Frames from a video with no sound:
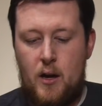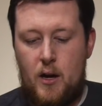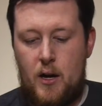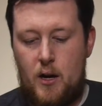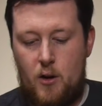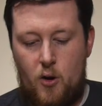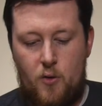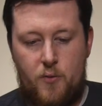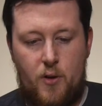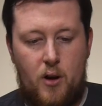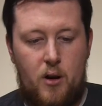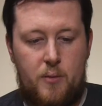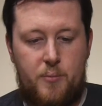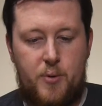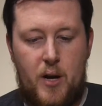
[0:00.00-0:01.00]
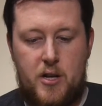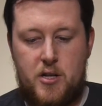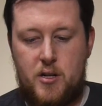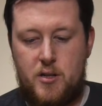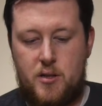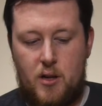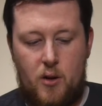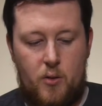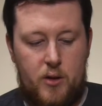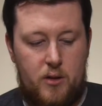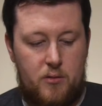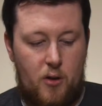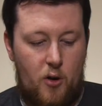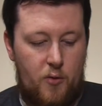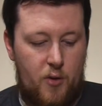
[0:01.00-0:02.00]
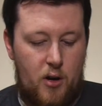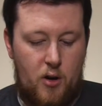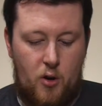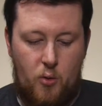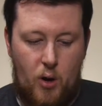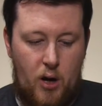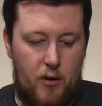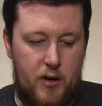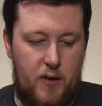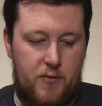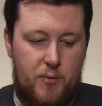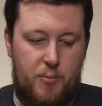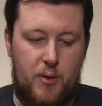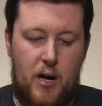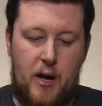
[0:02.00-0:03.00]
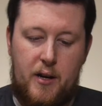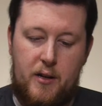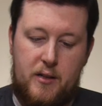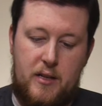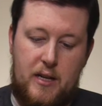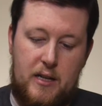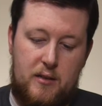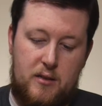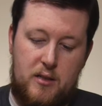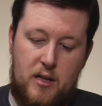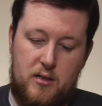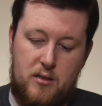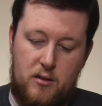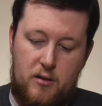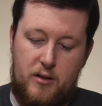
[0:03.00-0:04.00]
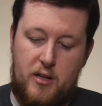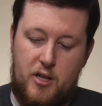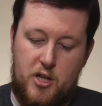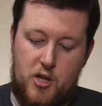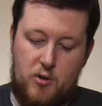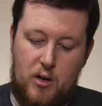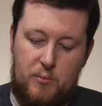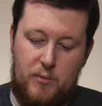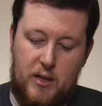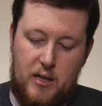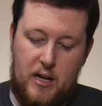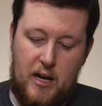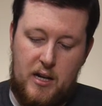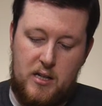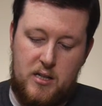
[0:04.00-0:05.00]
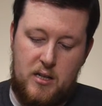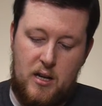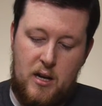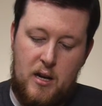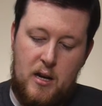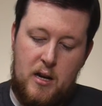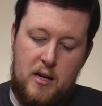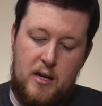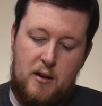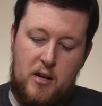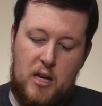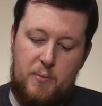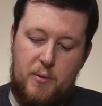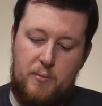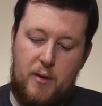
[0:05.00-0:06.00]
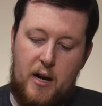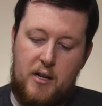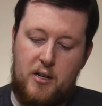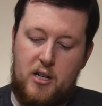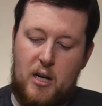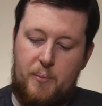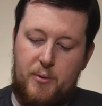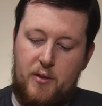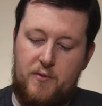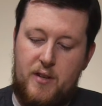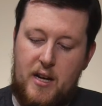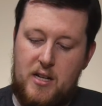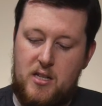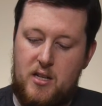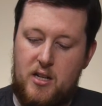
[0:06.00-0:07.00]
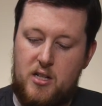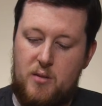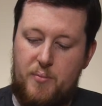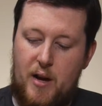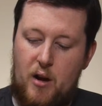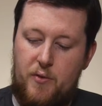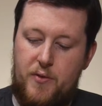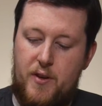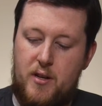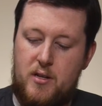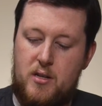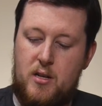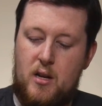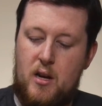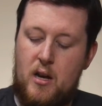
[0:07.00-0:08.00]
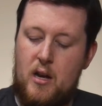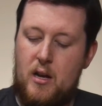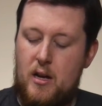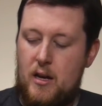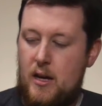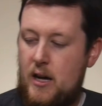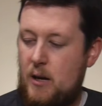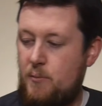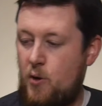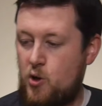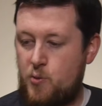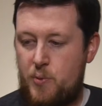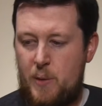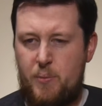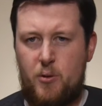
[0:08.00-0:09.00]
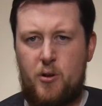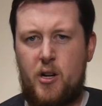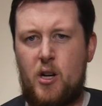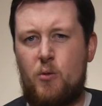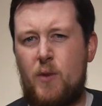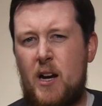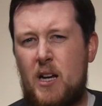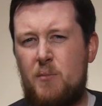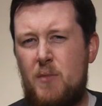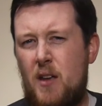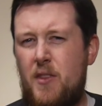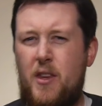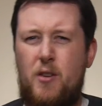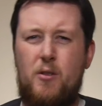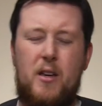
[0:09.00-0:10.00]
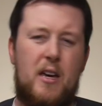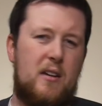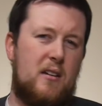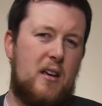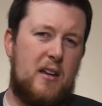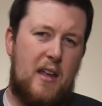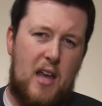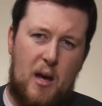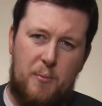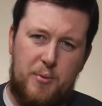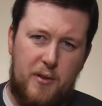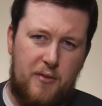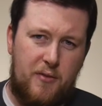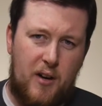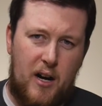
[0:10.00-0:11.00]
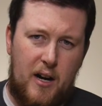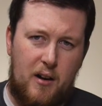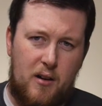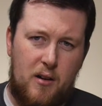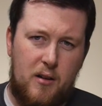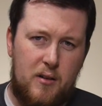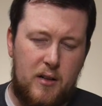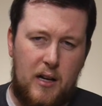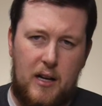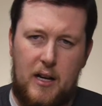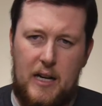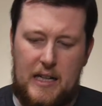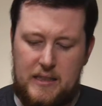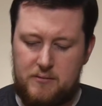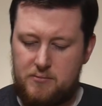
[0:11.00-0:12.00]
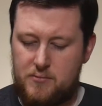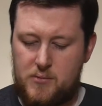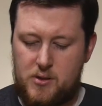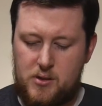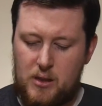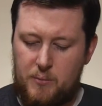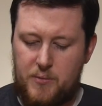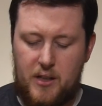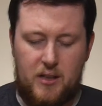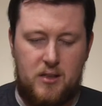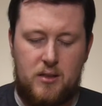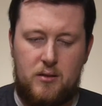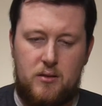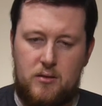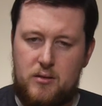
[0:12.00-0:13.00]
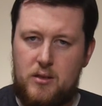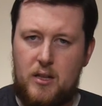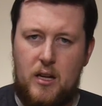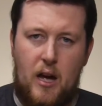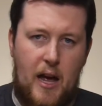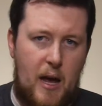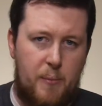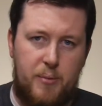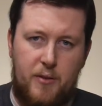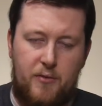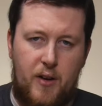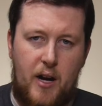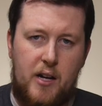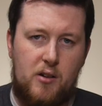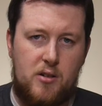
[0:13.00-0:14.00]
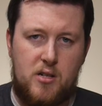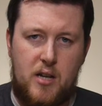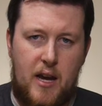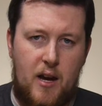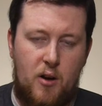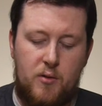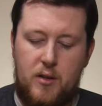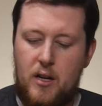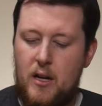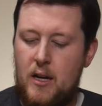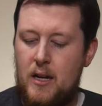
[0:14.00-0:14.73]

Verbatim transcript: Uh, overall impressions, though, and overall quality of the product, it does look extremely nice. Now, keep in mind a couple of nice things about this. Uh, most people are going to recommend that you get an amplifier, uh, something to, to amplify your sound.